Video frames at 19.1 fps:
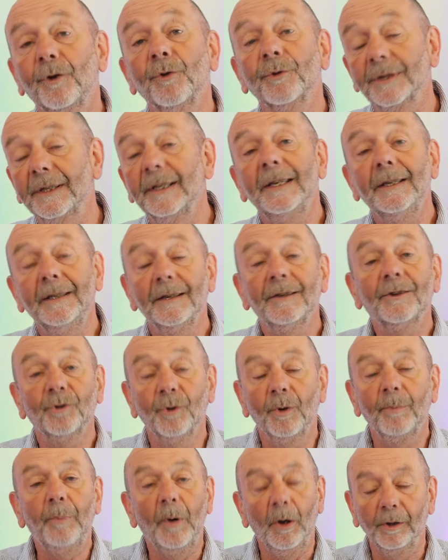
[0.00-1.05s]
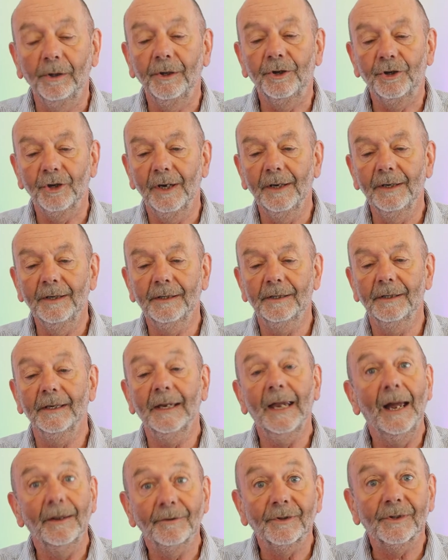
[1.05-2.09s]
course needed to apologise and
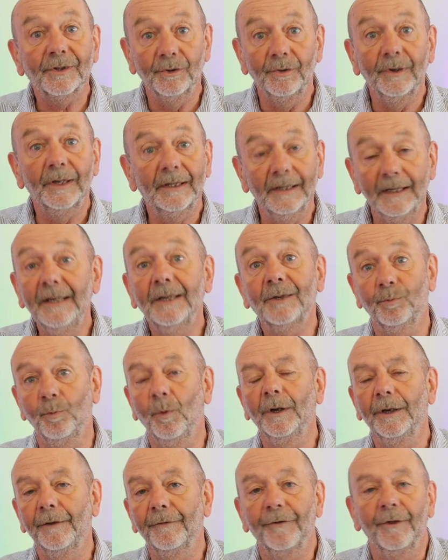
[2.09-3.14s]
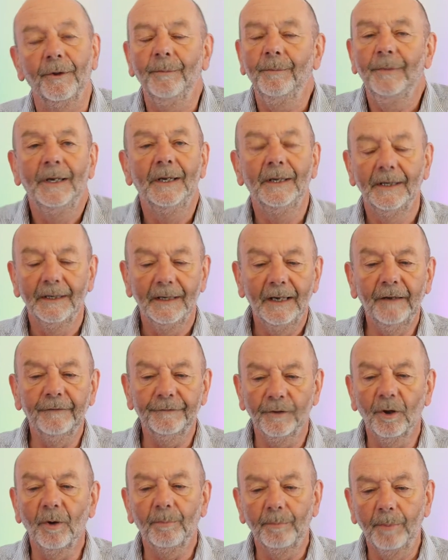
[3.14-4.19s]
cancel at least one of them,
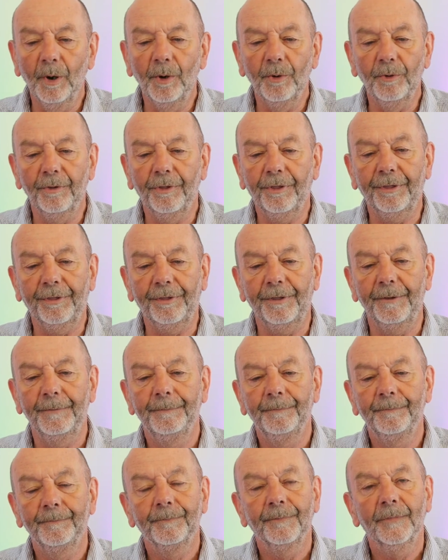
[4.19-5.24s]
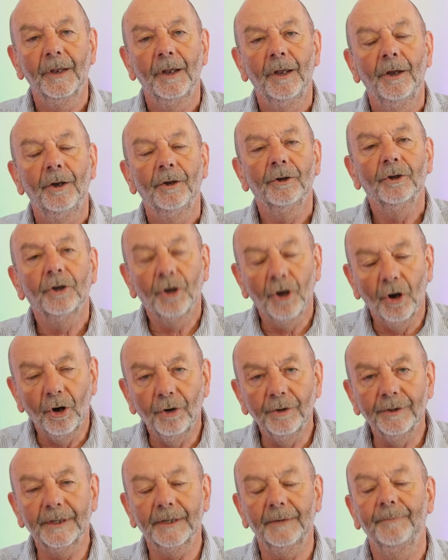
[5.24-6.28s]
if not both?
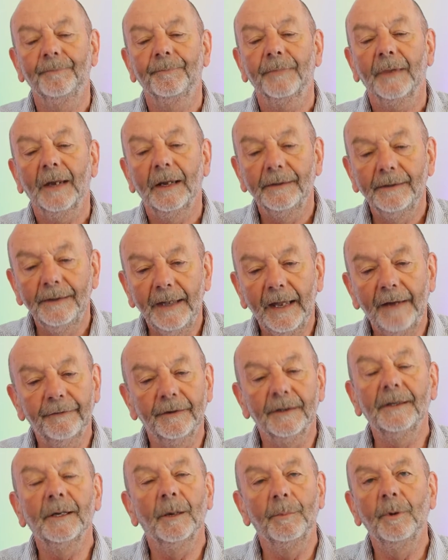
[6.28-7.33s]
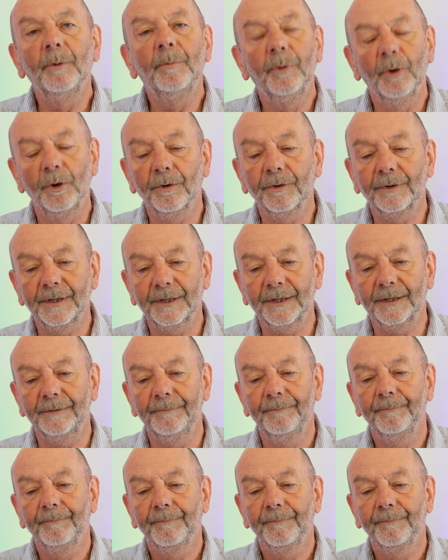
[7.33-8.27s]
God never double books.